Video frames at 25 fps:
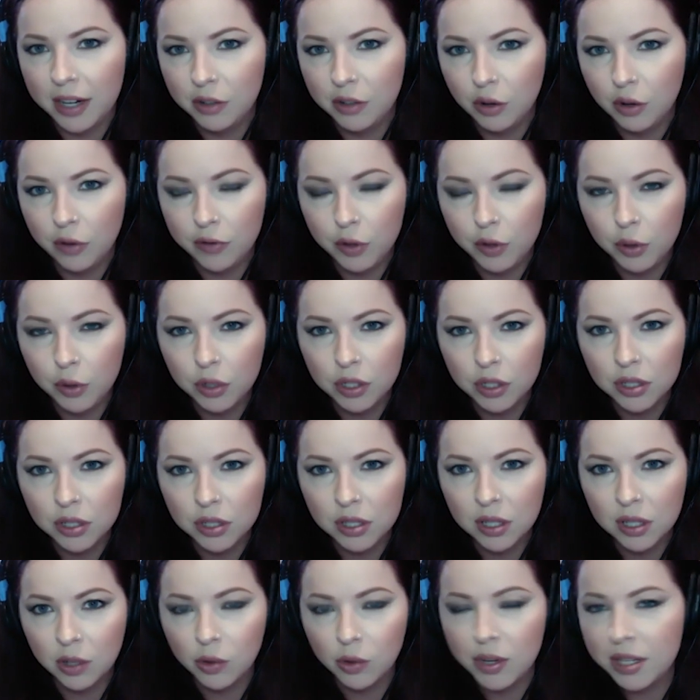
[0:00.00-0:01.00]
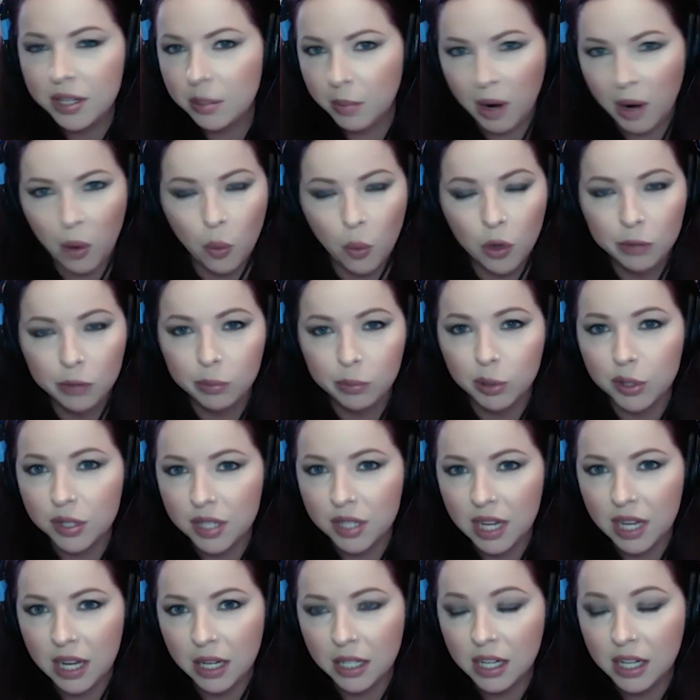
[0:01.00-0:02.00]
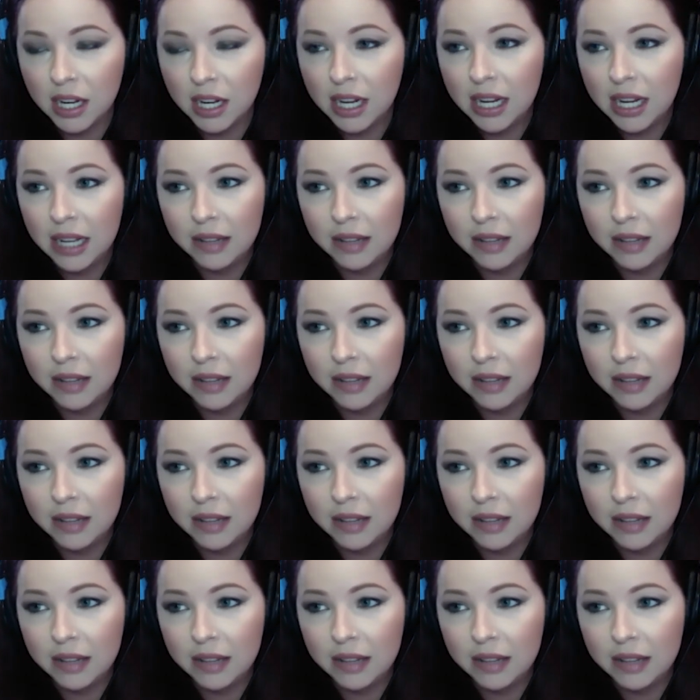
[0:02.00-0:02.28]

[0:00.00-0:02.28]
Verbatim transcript: You know, if you can just increase it by one percent,